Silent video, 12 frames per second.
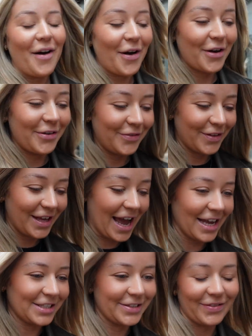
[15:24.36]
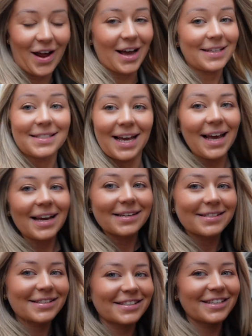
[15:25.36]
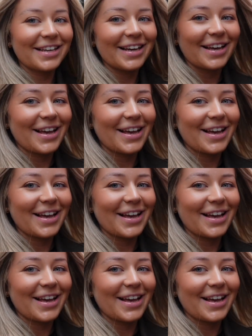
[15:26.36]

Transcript: over the age of like 6.